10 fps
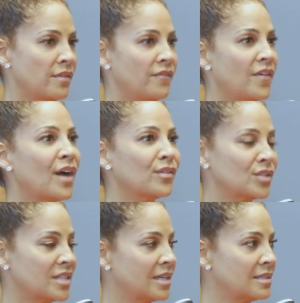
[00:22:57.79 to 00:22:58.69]
The father
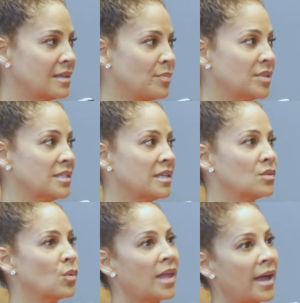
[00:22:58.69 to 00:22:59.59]
stands up and
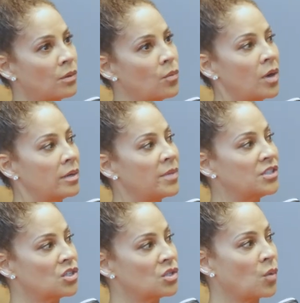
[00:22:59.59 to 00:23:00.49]
says, Well, I don't want them. I
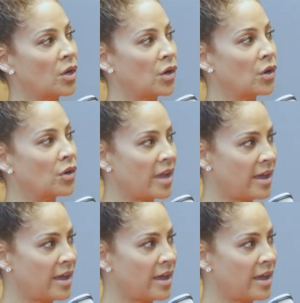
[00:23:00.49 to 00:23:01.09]
just don't want her to